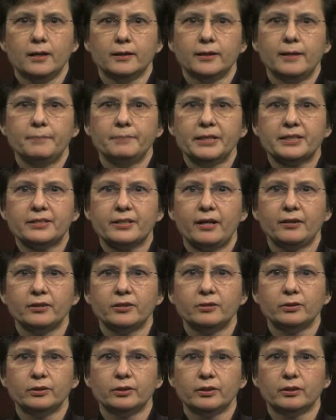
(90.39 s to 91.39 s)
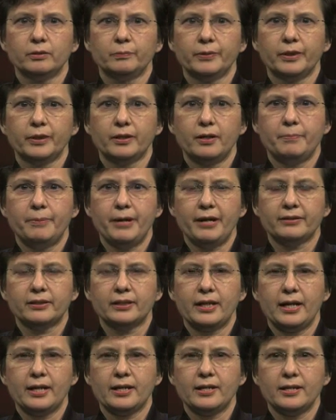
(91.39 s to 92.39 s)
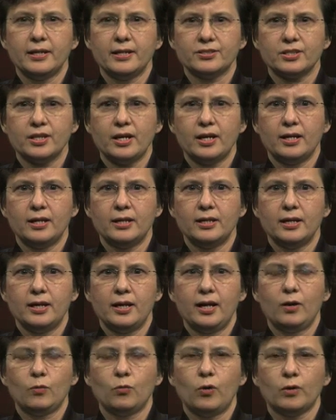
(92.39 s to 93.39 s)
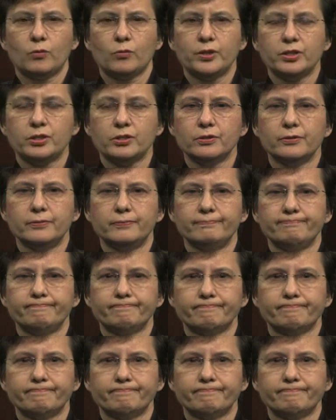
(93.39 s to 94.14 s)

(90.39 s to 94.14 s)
Let me tell you a little bit about the N N S A and what we do.